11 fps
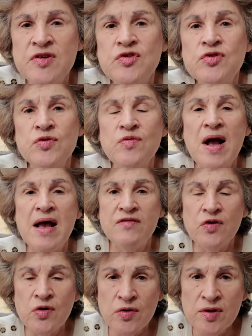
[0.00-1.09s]
is to
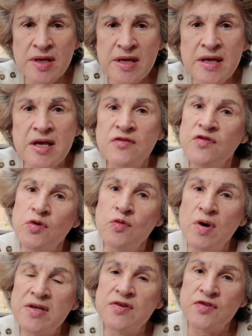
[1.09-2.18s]
arrive early if you want